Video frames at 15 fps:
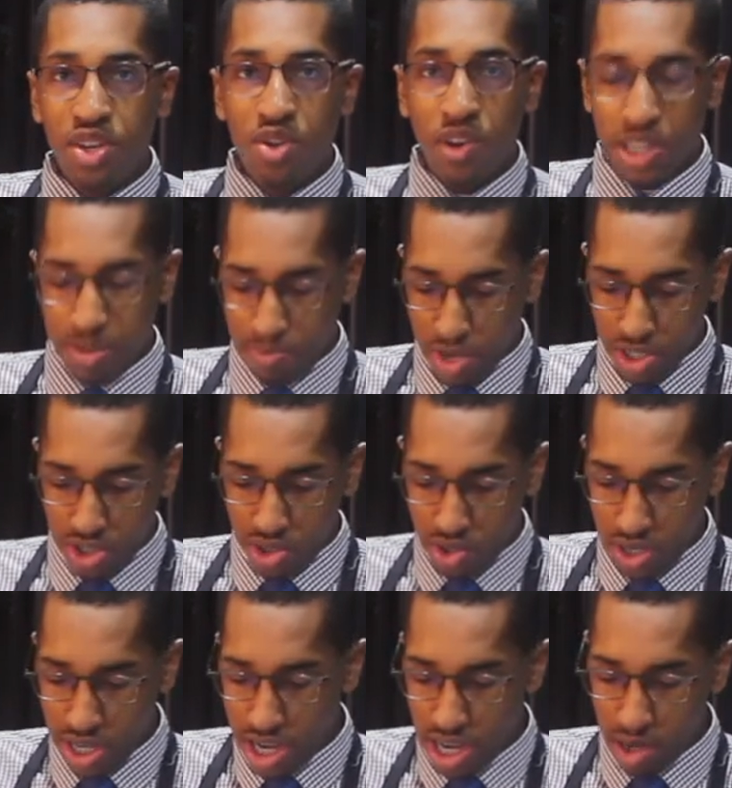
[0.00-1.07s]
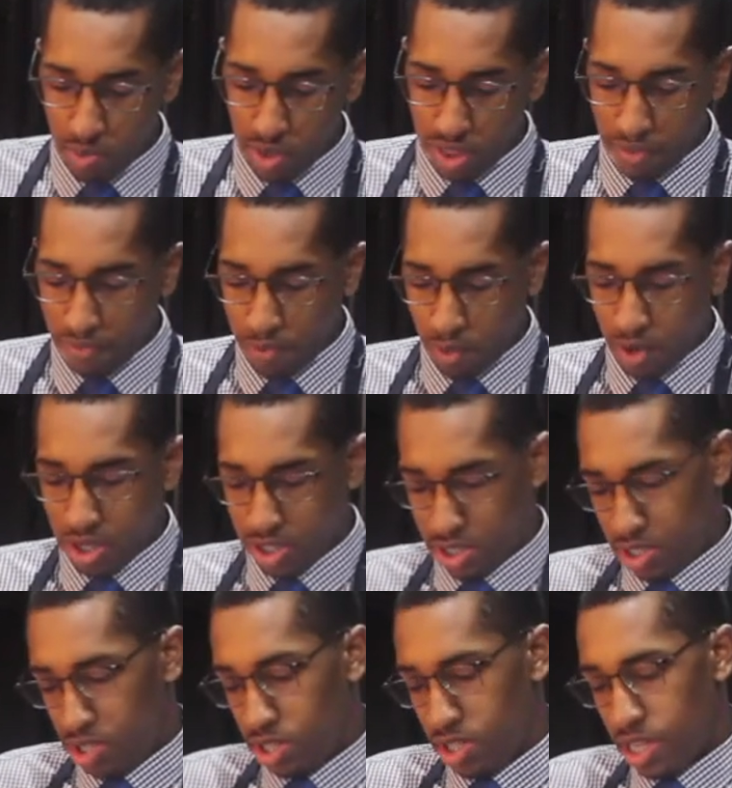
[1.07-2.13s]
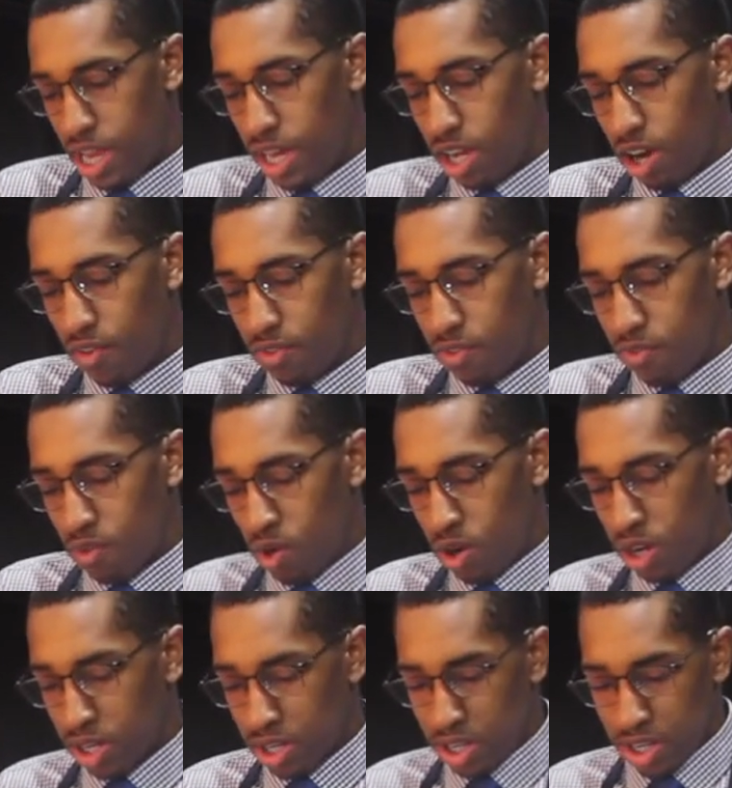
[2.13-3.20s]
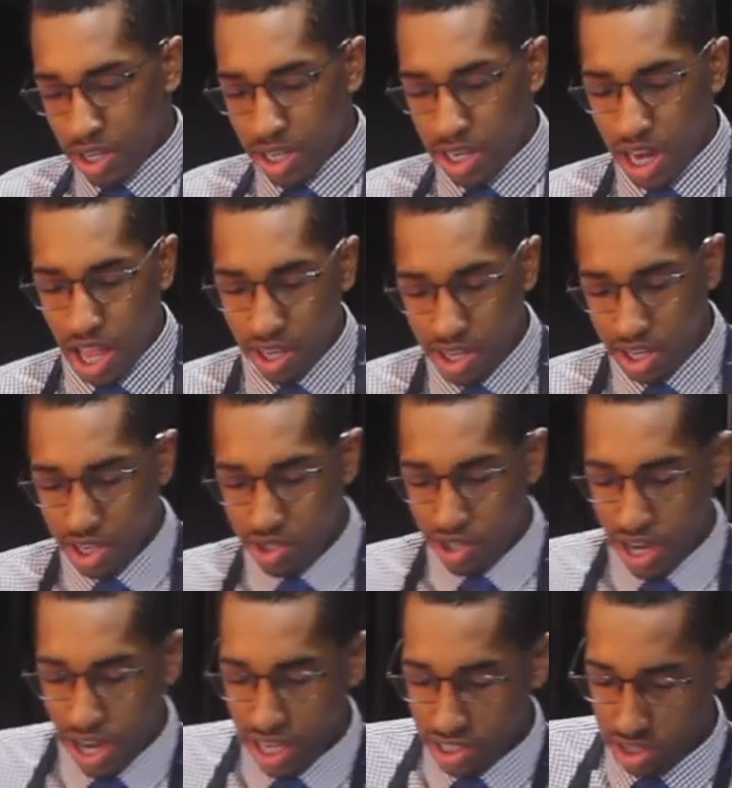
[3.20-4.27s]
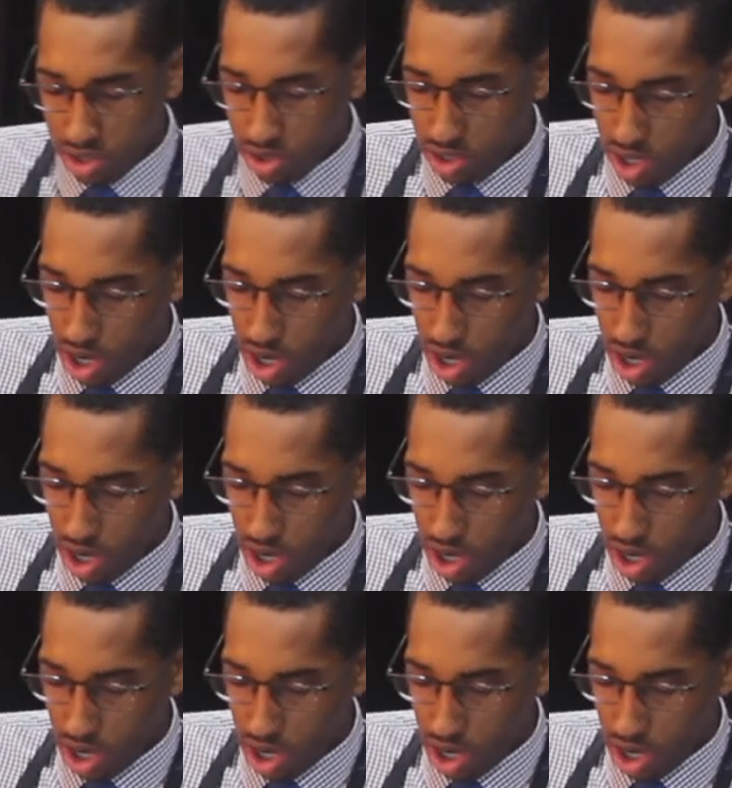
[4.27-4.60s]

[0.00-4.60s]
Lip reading: you do as much as you can with the fork, so you can take it off the fork. Now you can get your hands a little